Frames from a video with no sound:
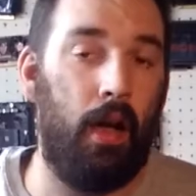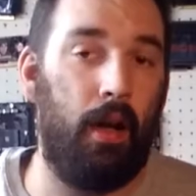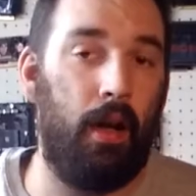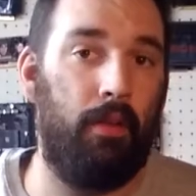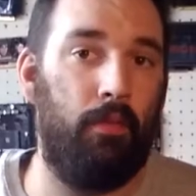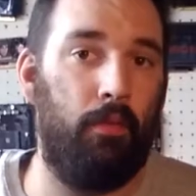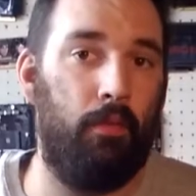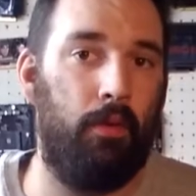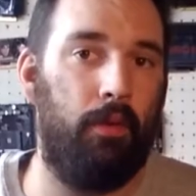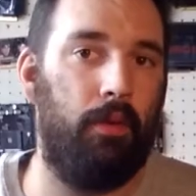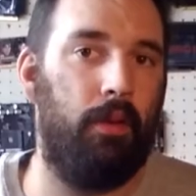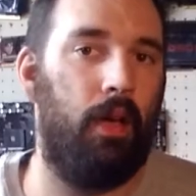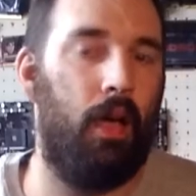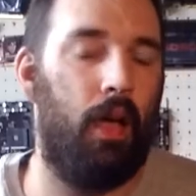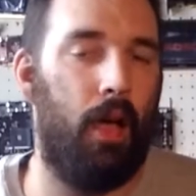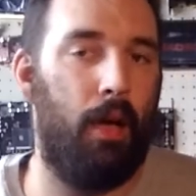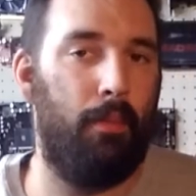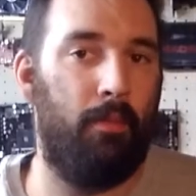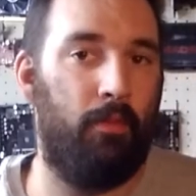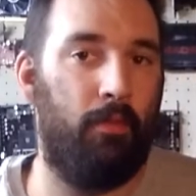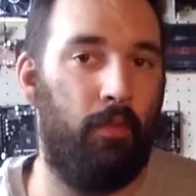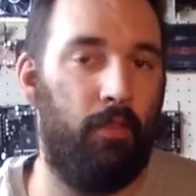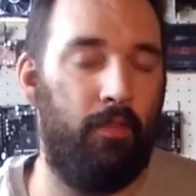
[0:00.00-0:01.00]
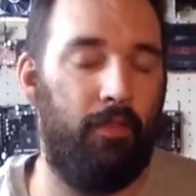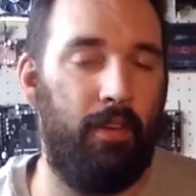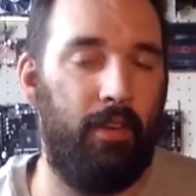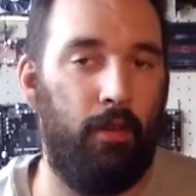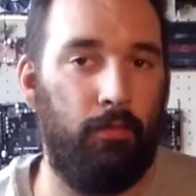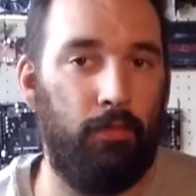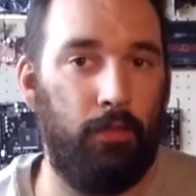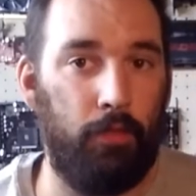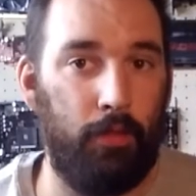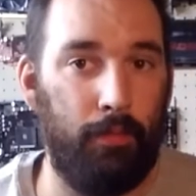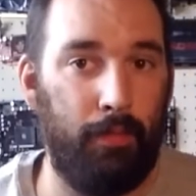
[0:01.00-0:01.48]
Hi everyone, before the
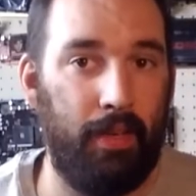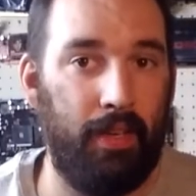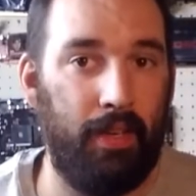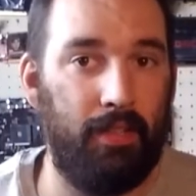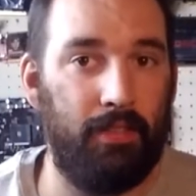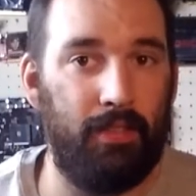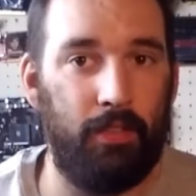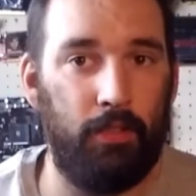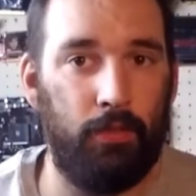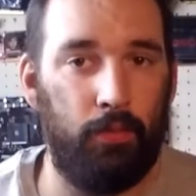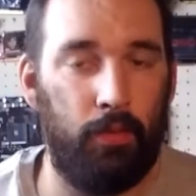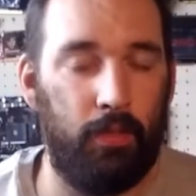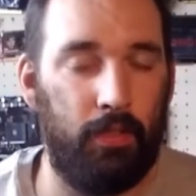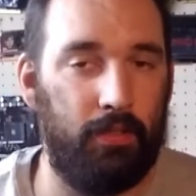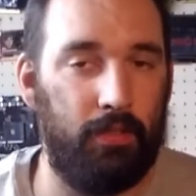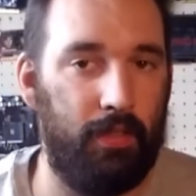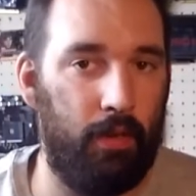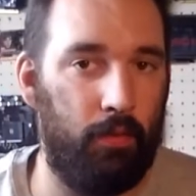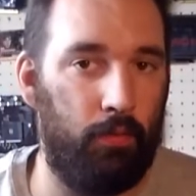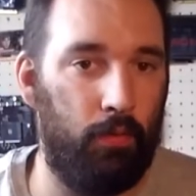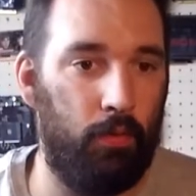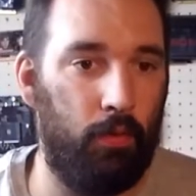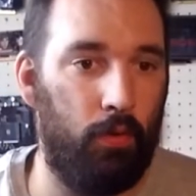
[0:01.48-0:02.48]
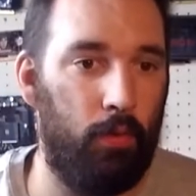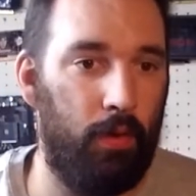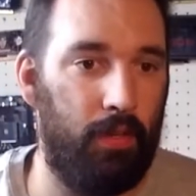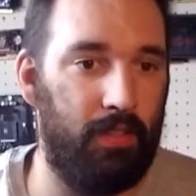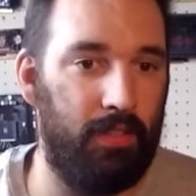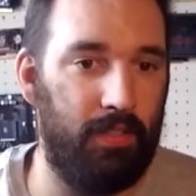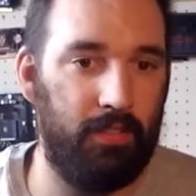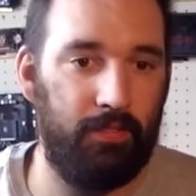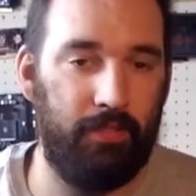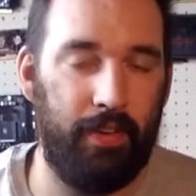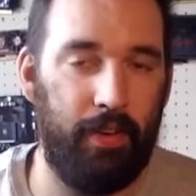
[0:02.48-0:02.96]
video truly begins, I just want to say real quick
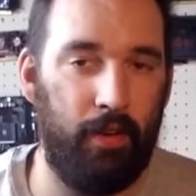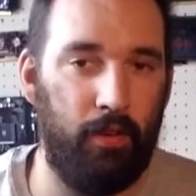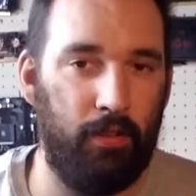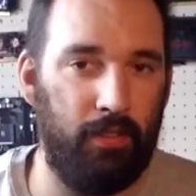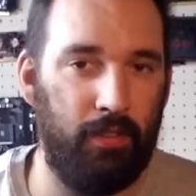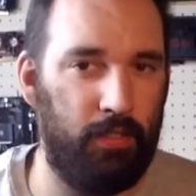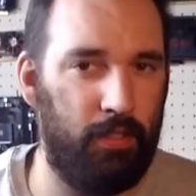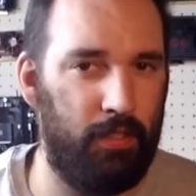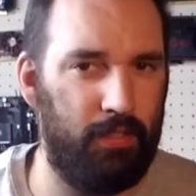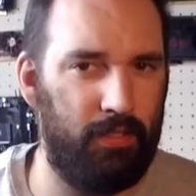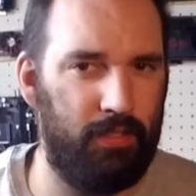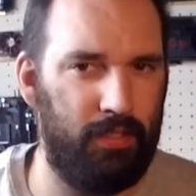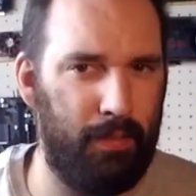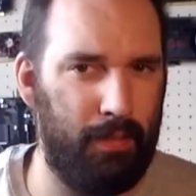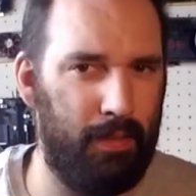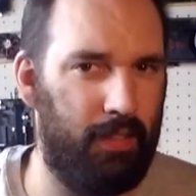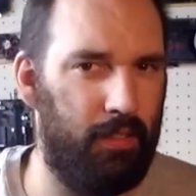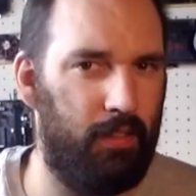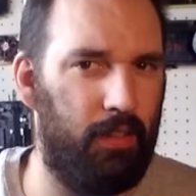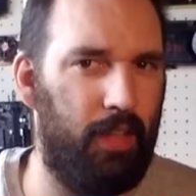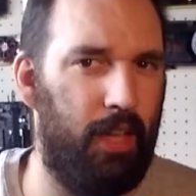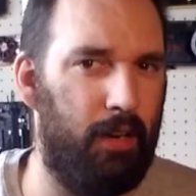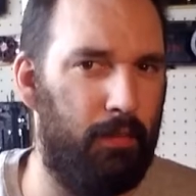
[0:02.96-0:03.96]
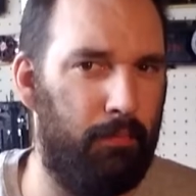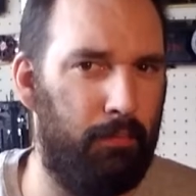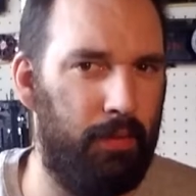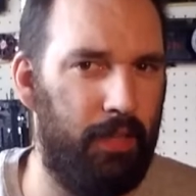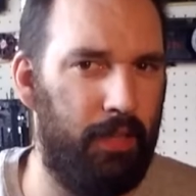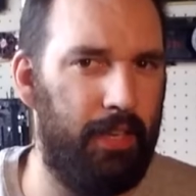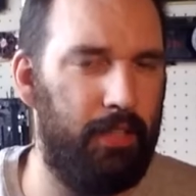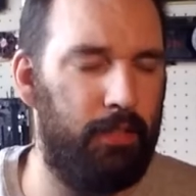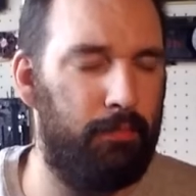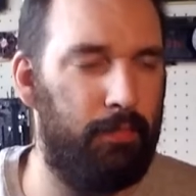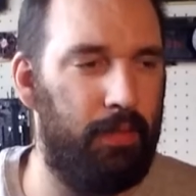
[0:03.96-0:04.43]
that this video is going to seem a little out of
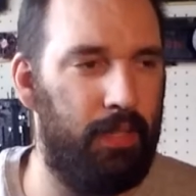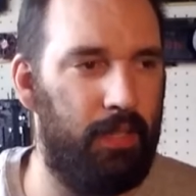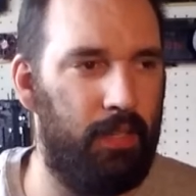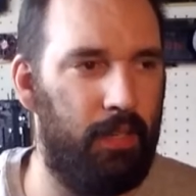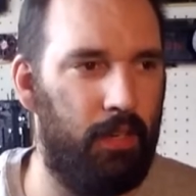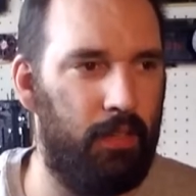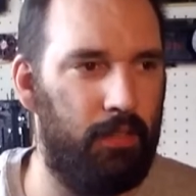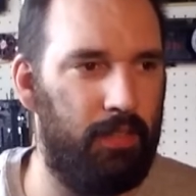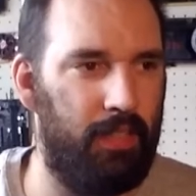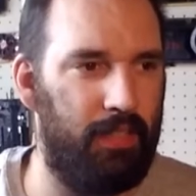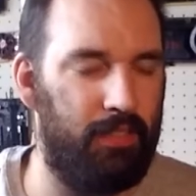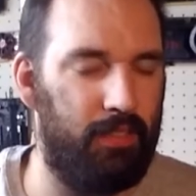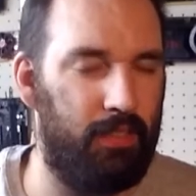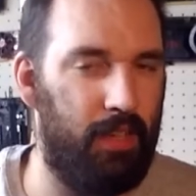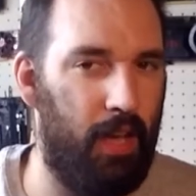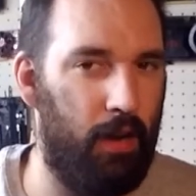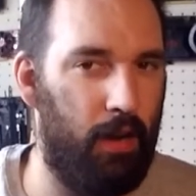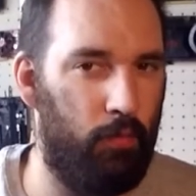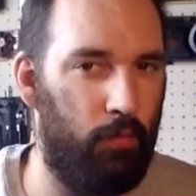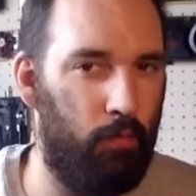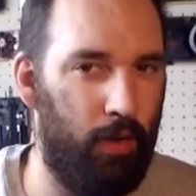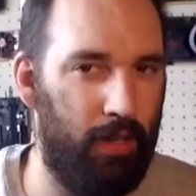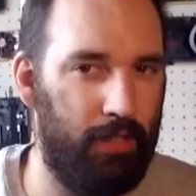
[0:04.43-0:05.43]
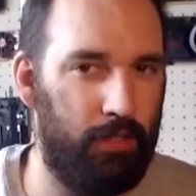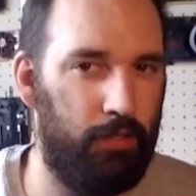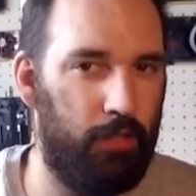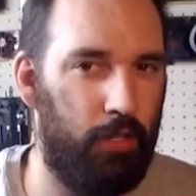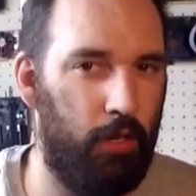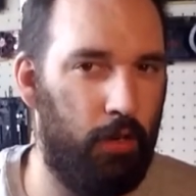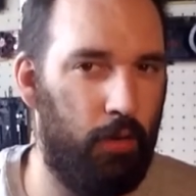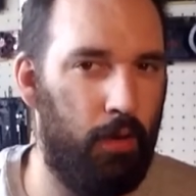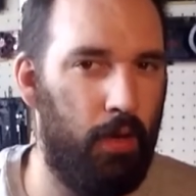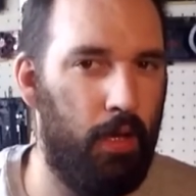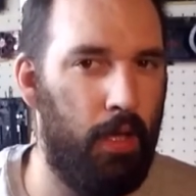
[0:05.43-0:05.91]
place because it's not
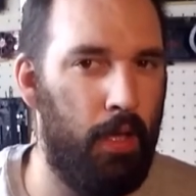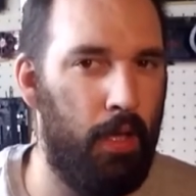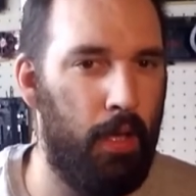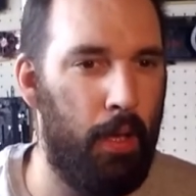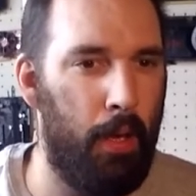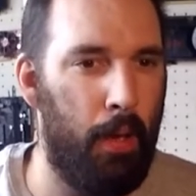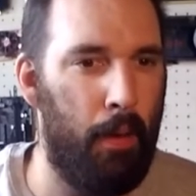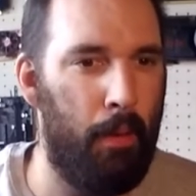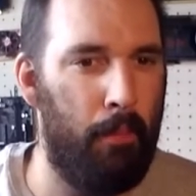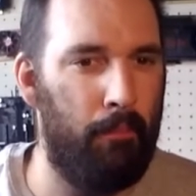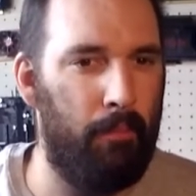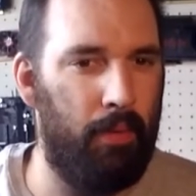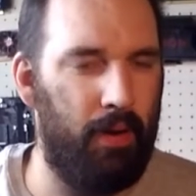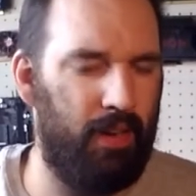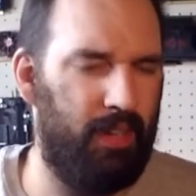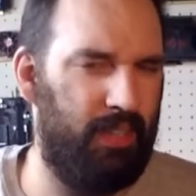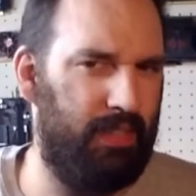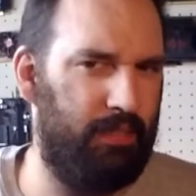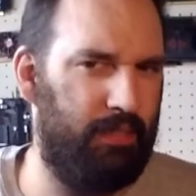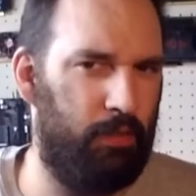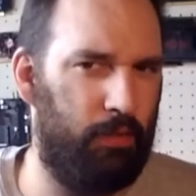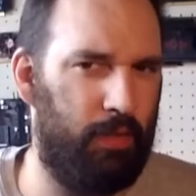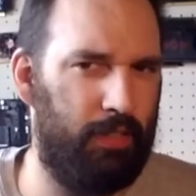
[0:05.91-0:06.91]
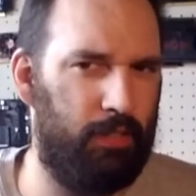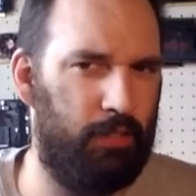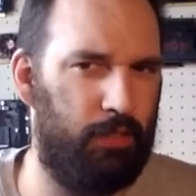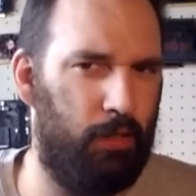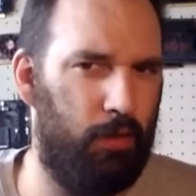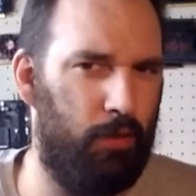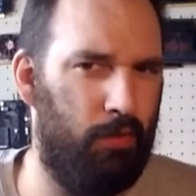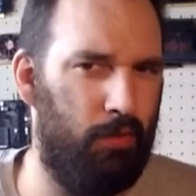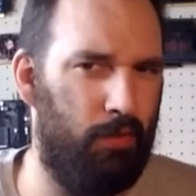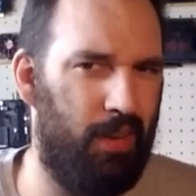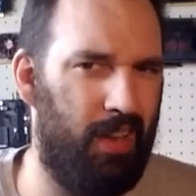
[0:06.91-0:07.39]
retro, but it does have a
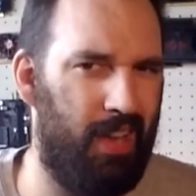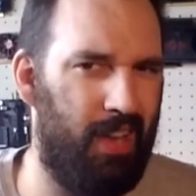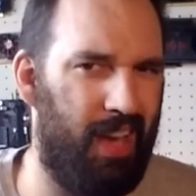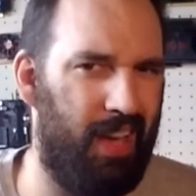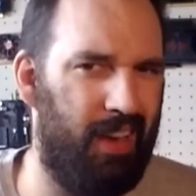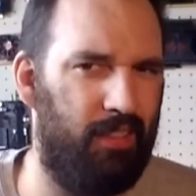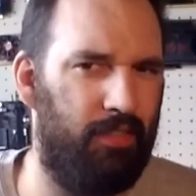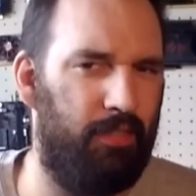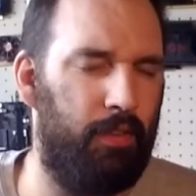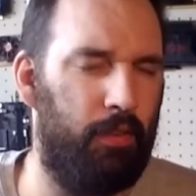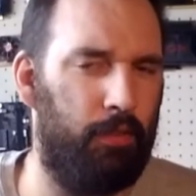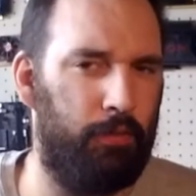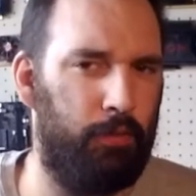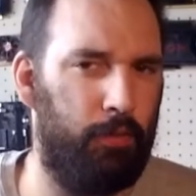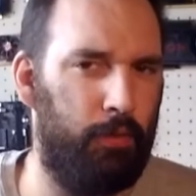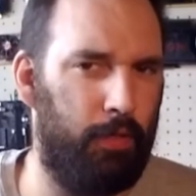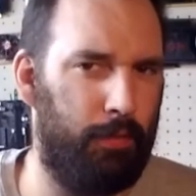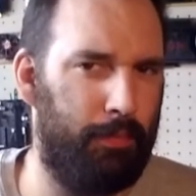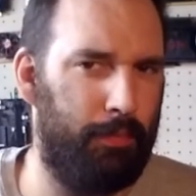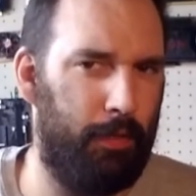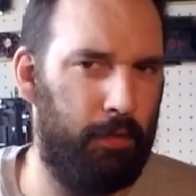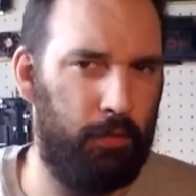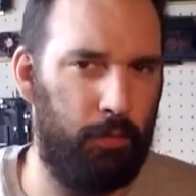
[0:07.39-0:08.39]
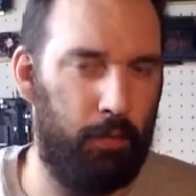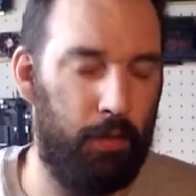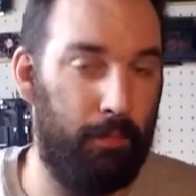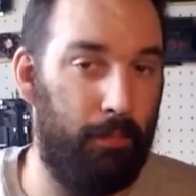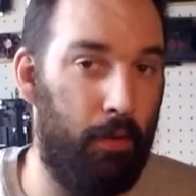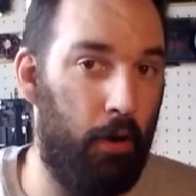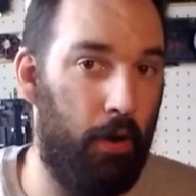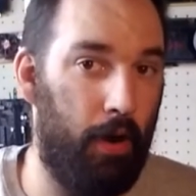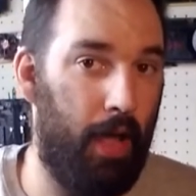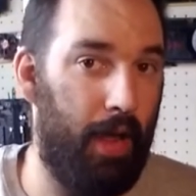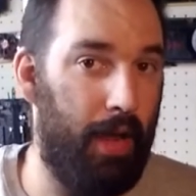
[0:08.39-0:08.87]
retro kind of feel to it, especially with
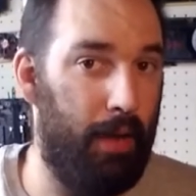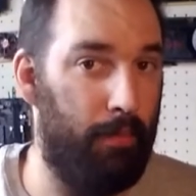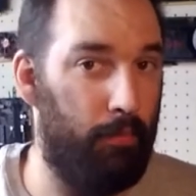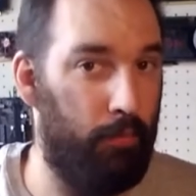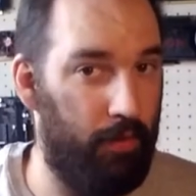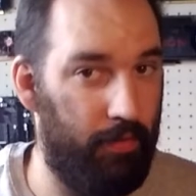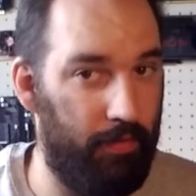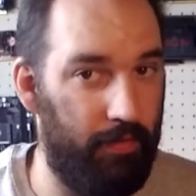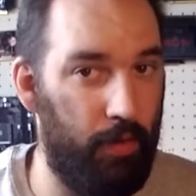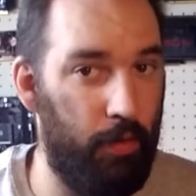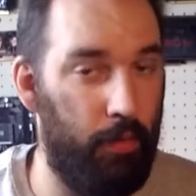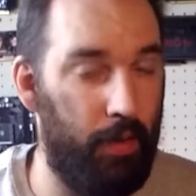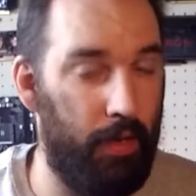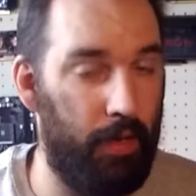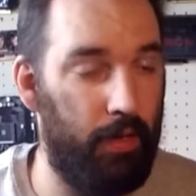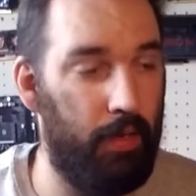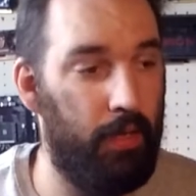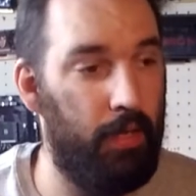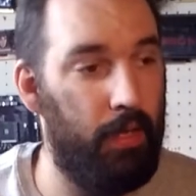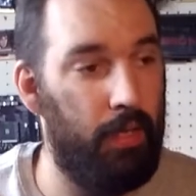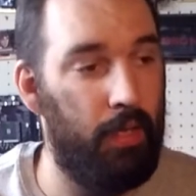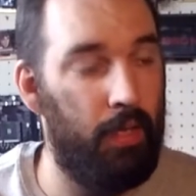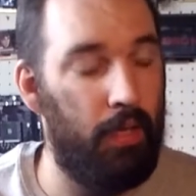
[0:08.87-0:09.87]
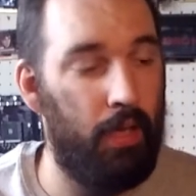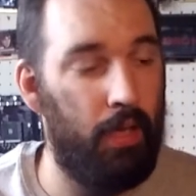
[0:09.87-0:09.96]
the part I am reviewing.